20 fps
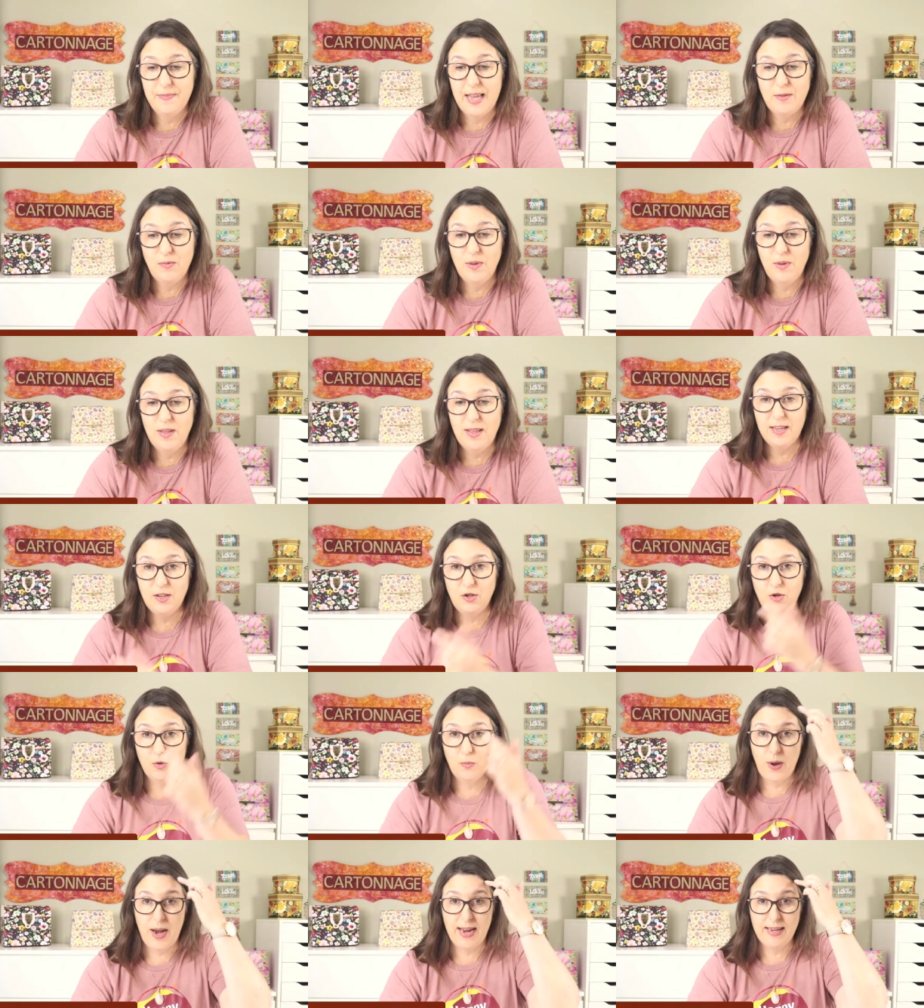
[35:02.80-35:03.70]
that we need
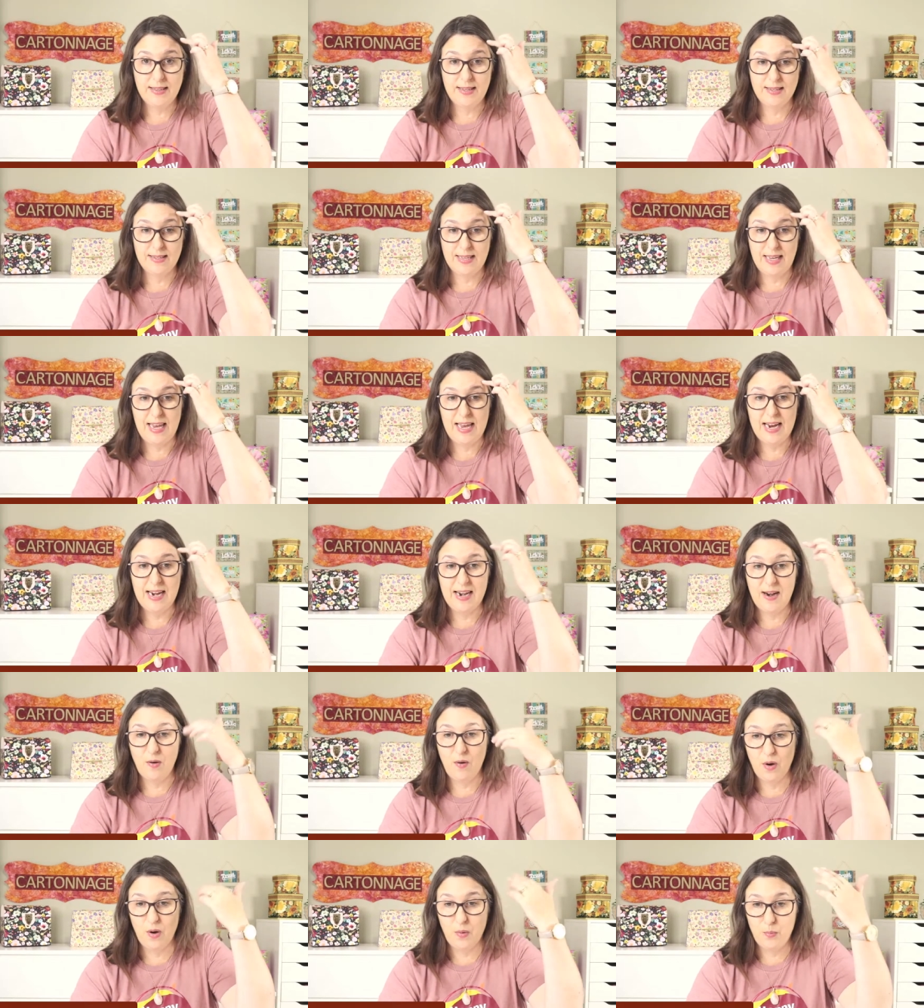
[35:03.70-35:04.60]
to practice
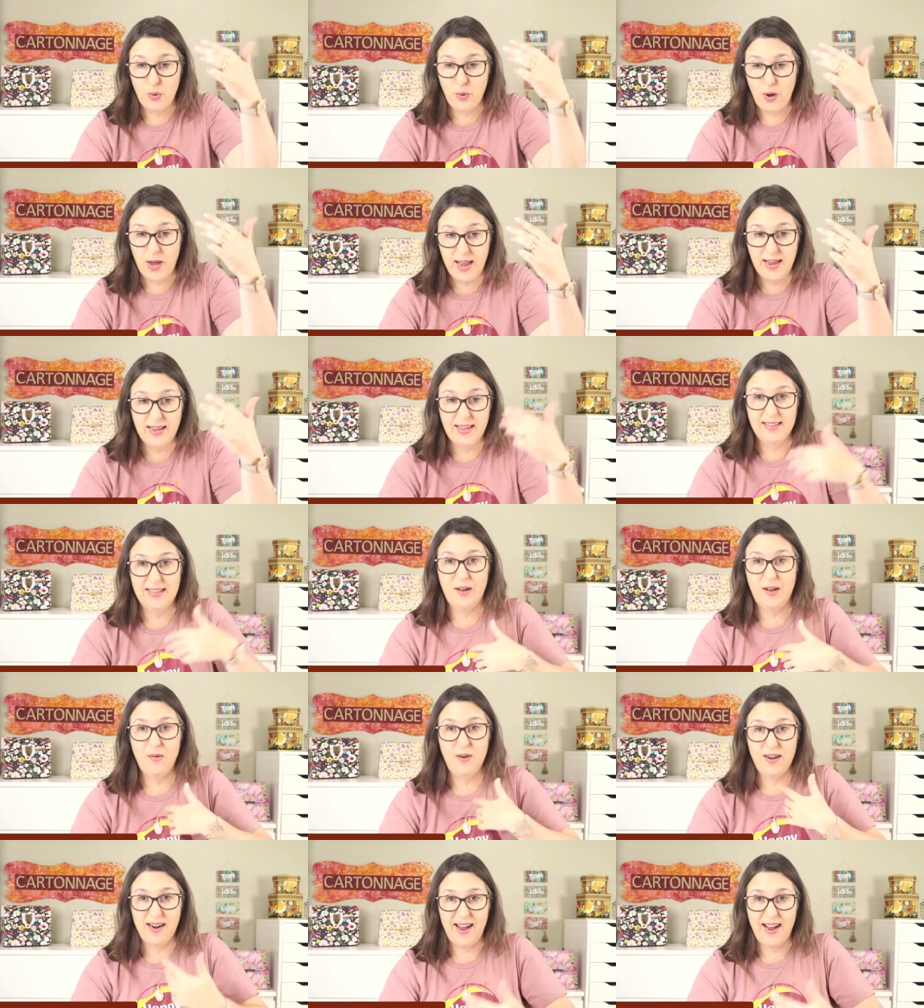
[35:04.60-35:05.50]
here our brain and
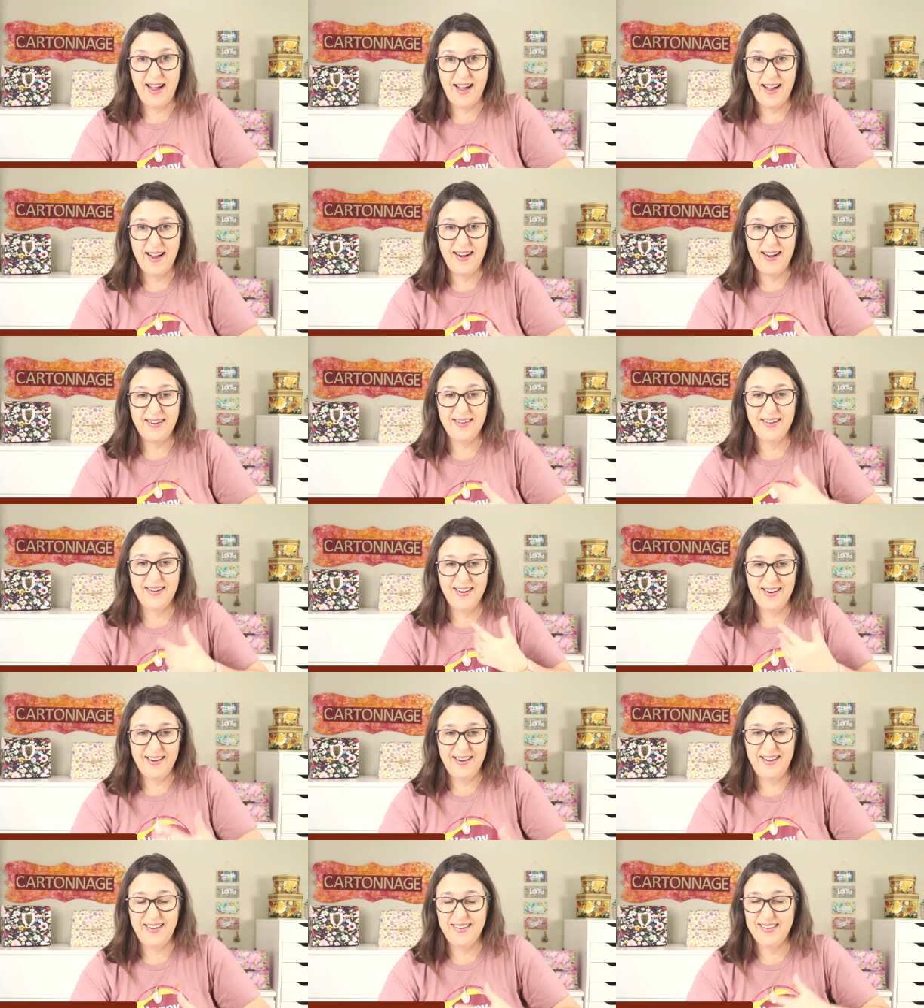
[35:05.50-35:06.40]
our heart,
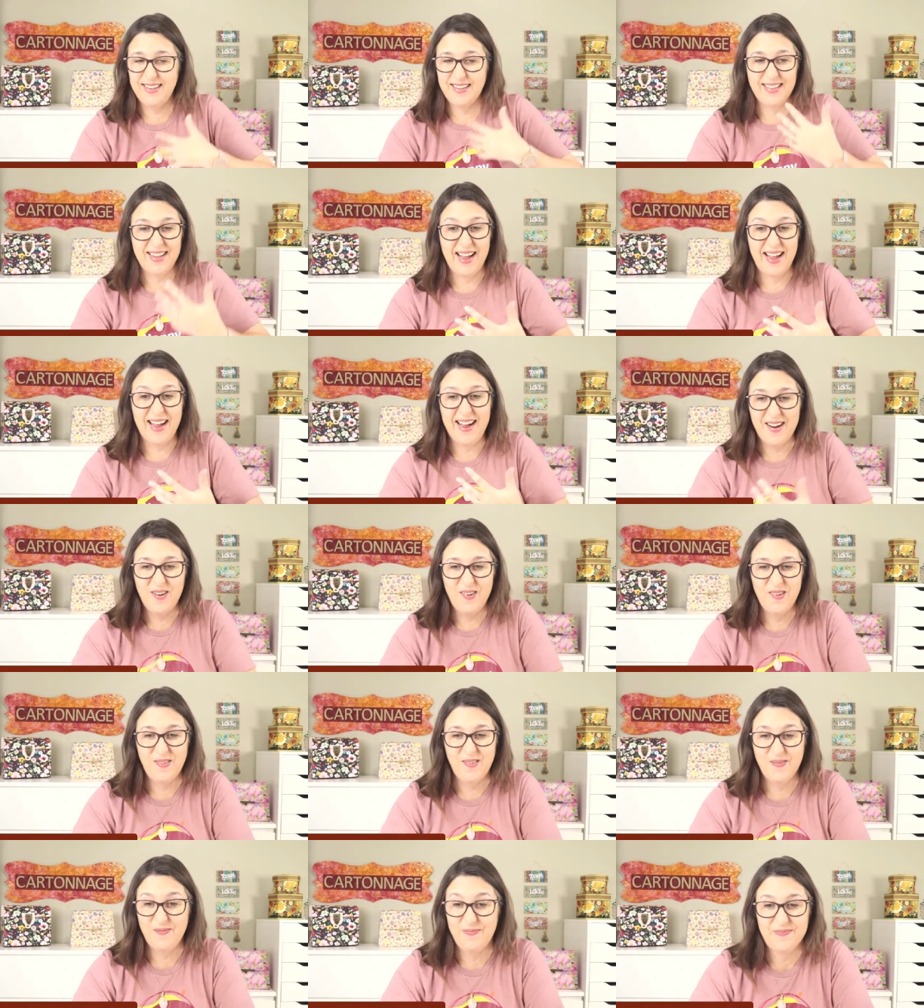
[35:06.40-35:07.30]
heart and
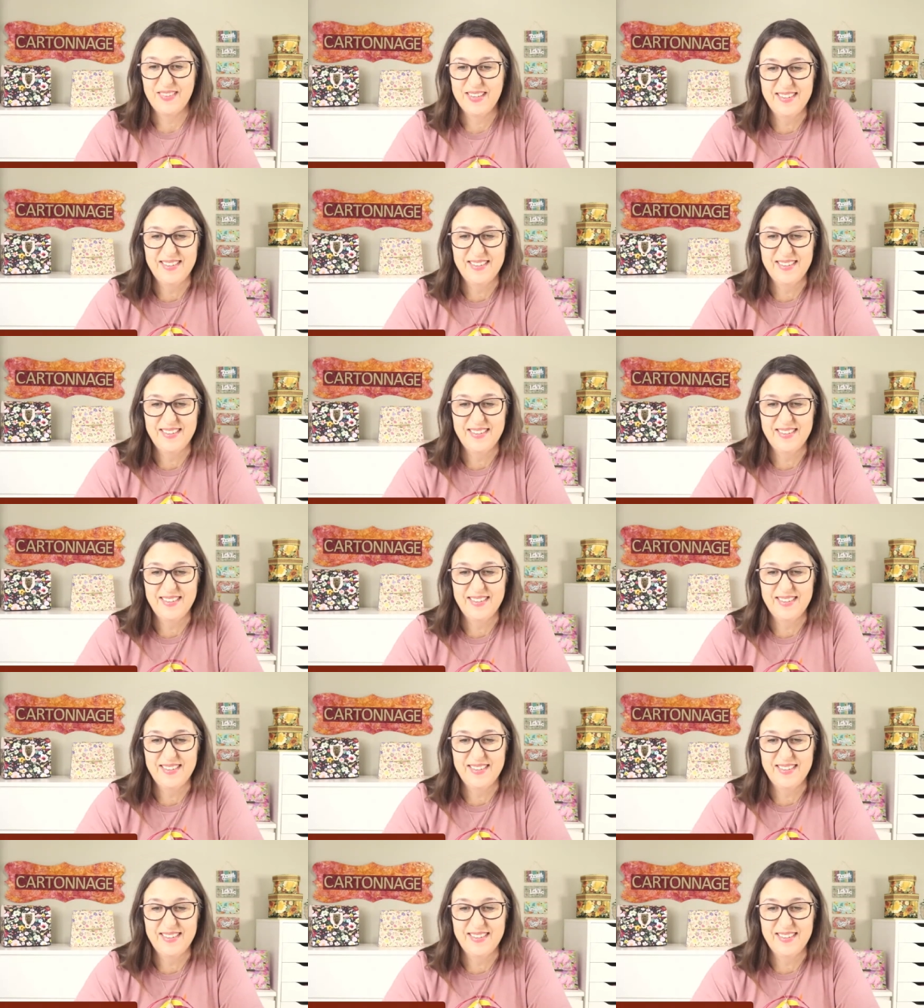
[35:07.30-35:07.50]
all.